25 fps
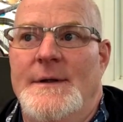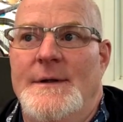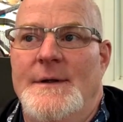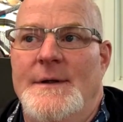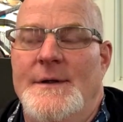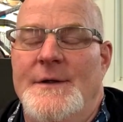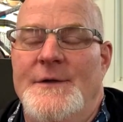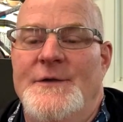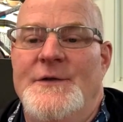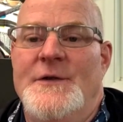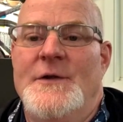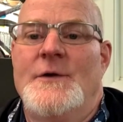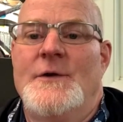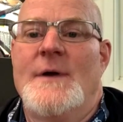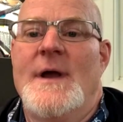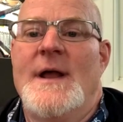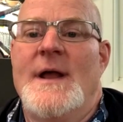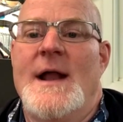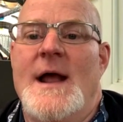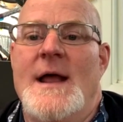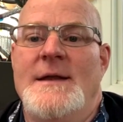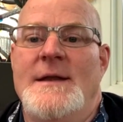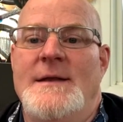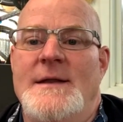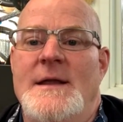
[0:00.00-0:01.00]
is a great
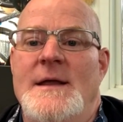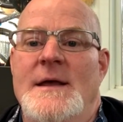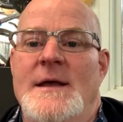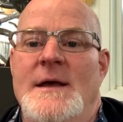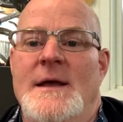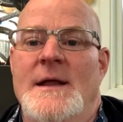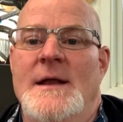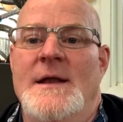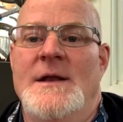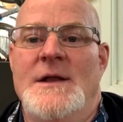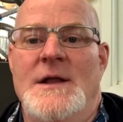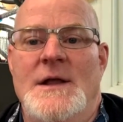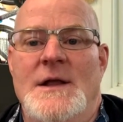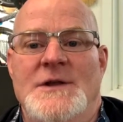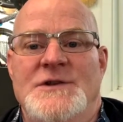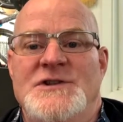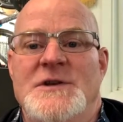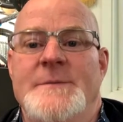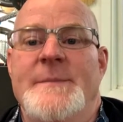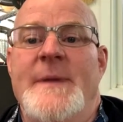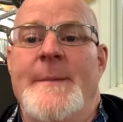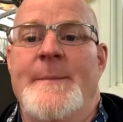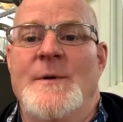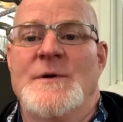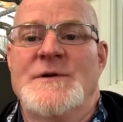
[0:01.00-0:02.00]
idea, and it should
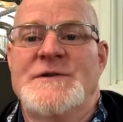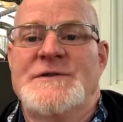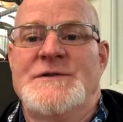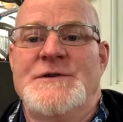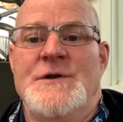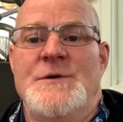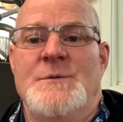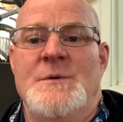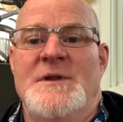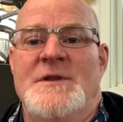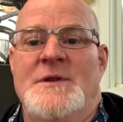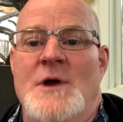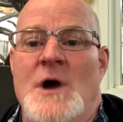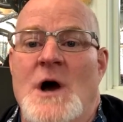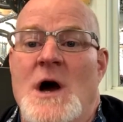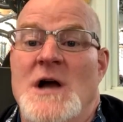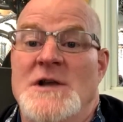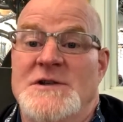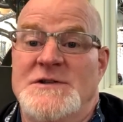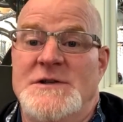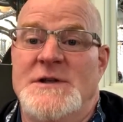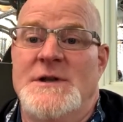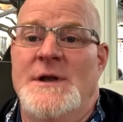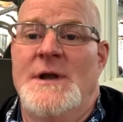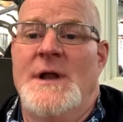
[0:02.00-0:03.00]
be pursued with
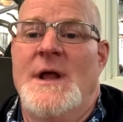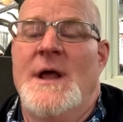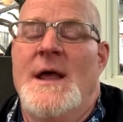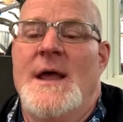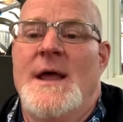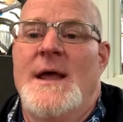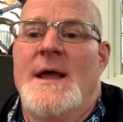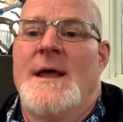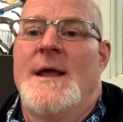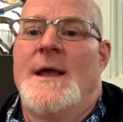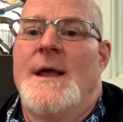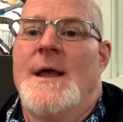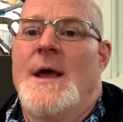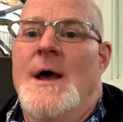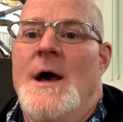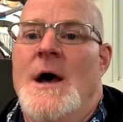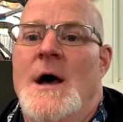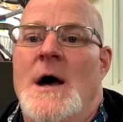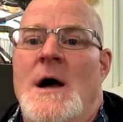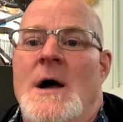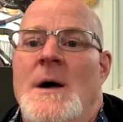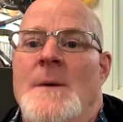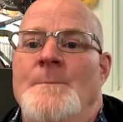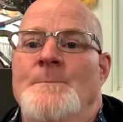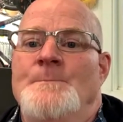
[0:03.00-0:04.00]
caution.
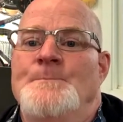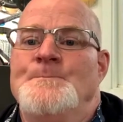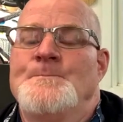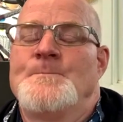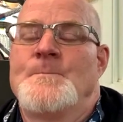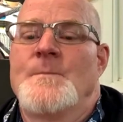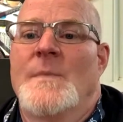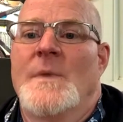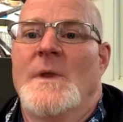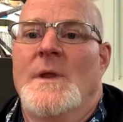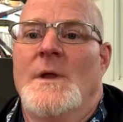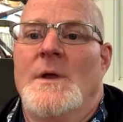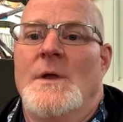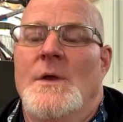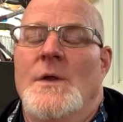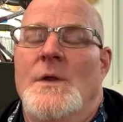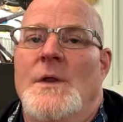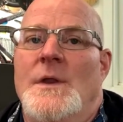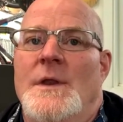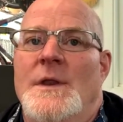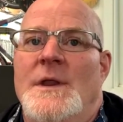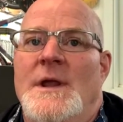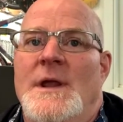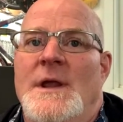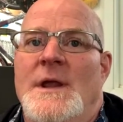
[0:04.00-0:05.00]
Um,
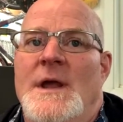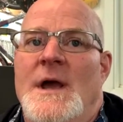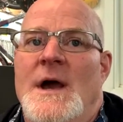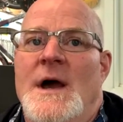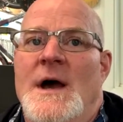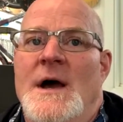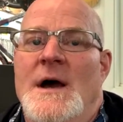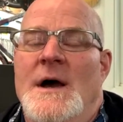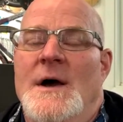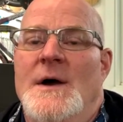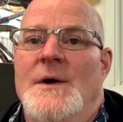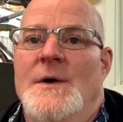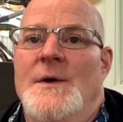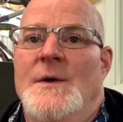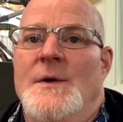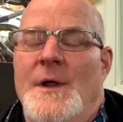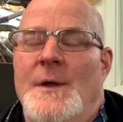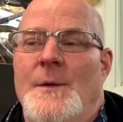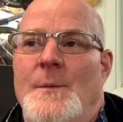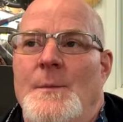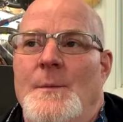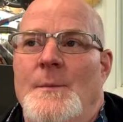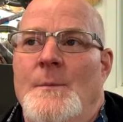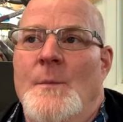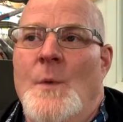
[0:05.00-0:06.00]
the uh,
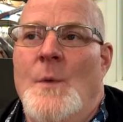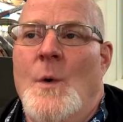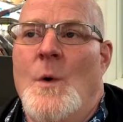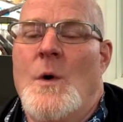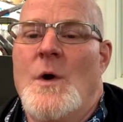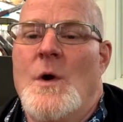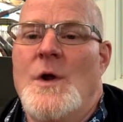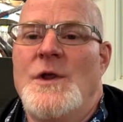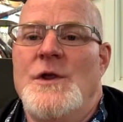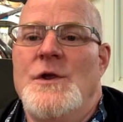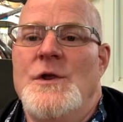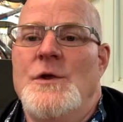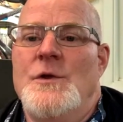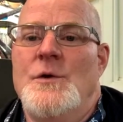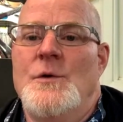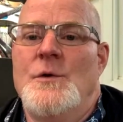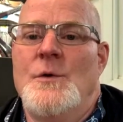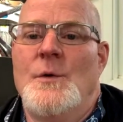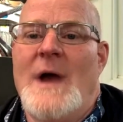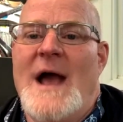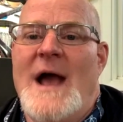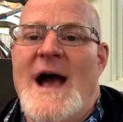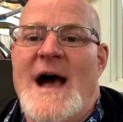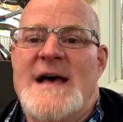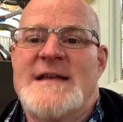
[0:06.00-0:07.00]
more
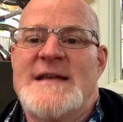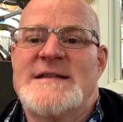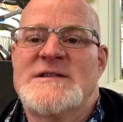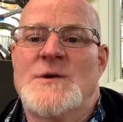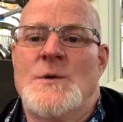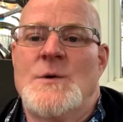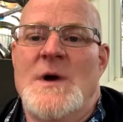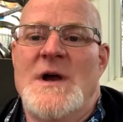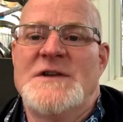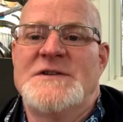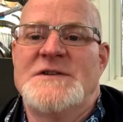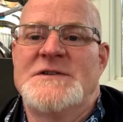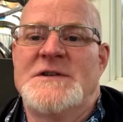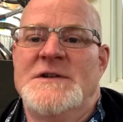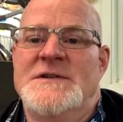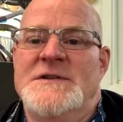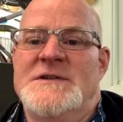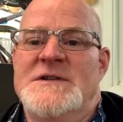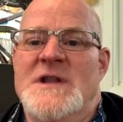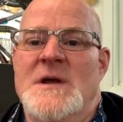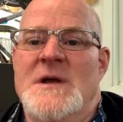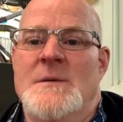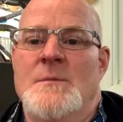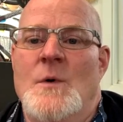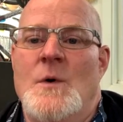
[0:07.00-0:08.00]
you ask
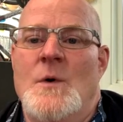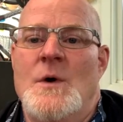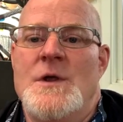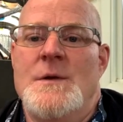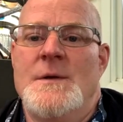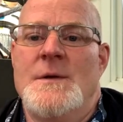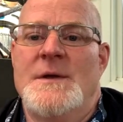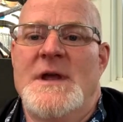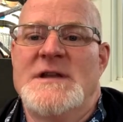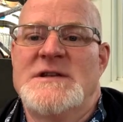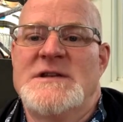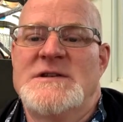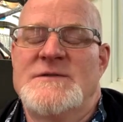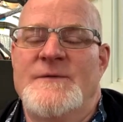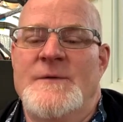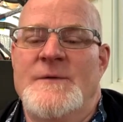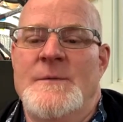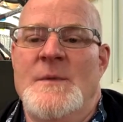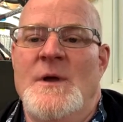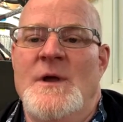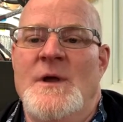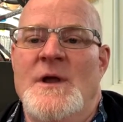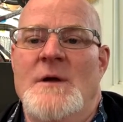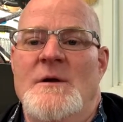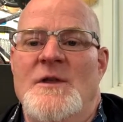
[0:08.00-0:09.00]
questions, the more you get
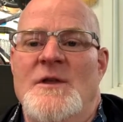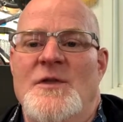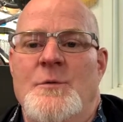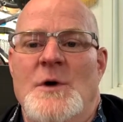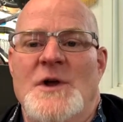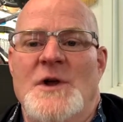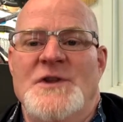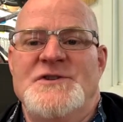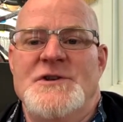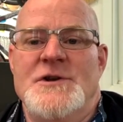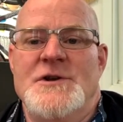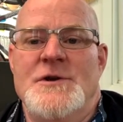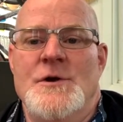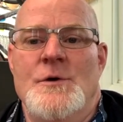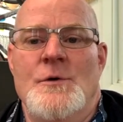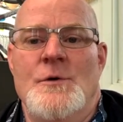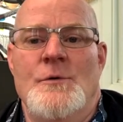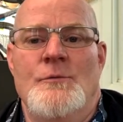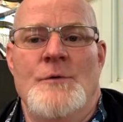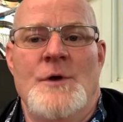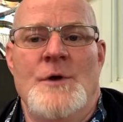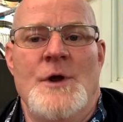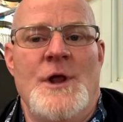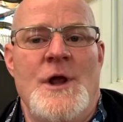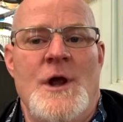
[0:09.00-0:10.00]
familiar with what you
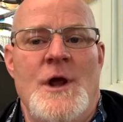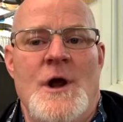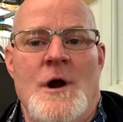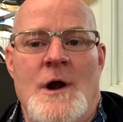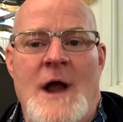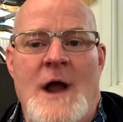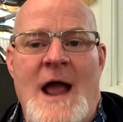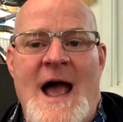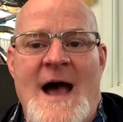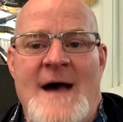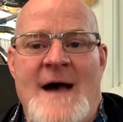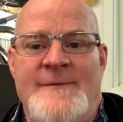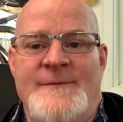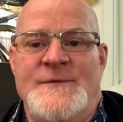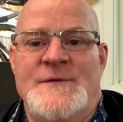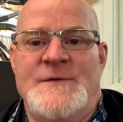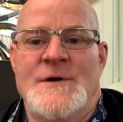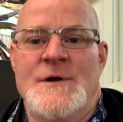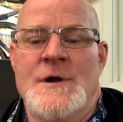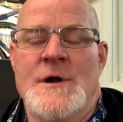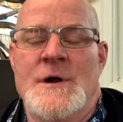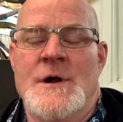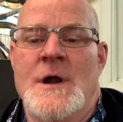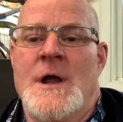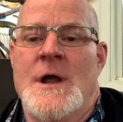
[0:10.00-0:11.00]
really are
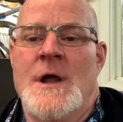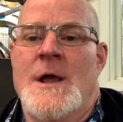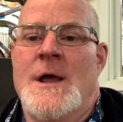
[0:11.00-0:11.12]
after.